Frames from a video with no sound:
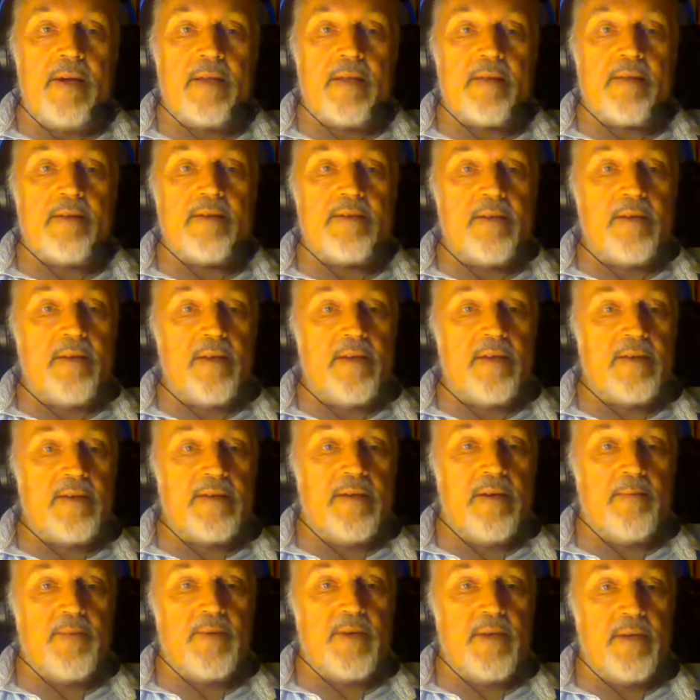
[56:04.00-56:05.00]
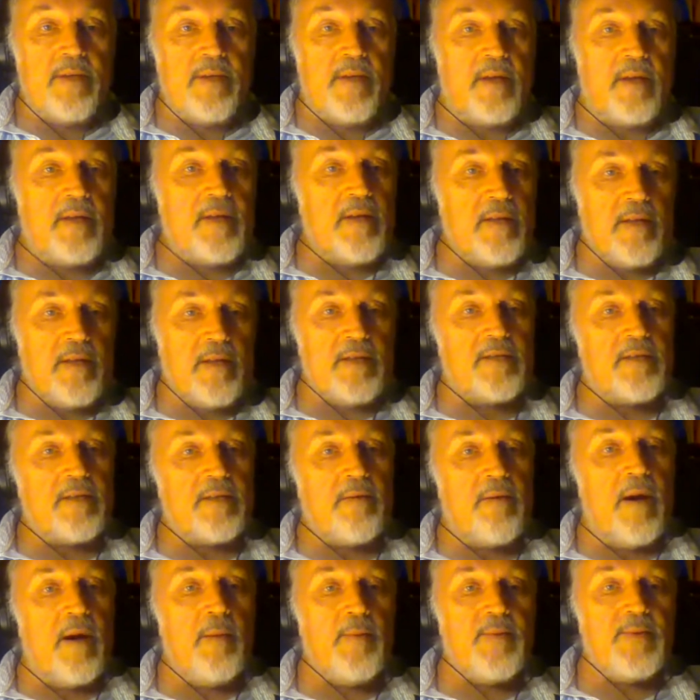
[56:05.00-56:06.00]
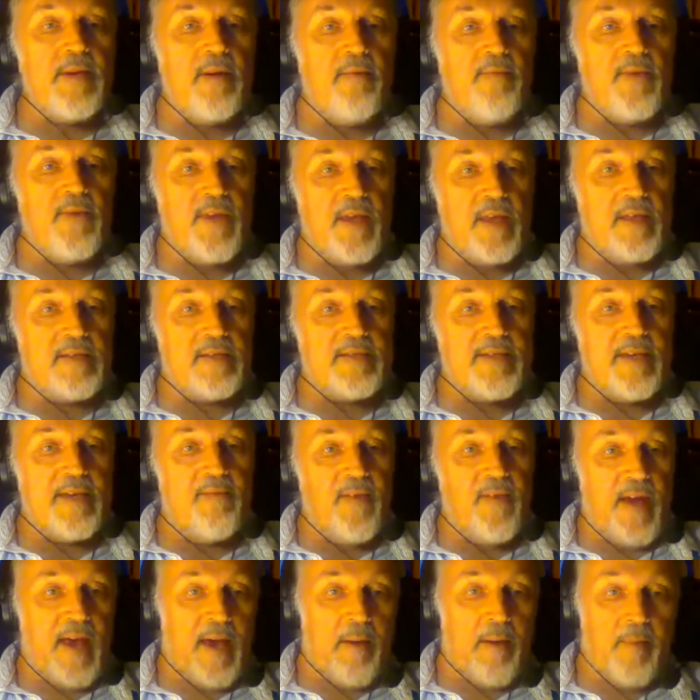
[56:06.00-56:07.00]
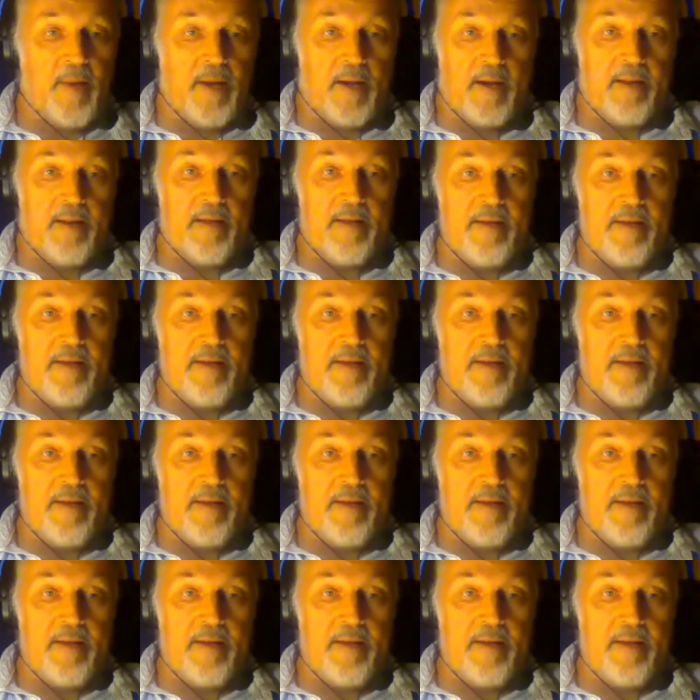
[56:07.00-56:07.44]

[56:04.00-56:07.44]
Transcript: make the silly assumption that describes everything that's ever happened,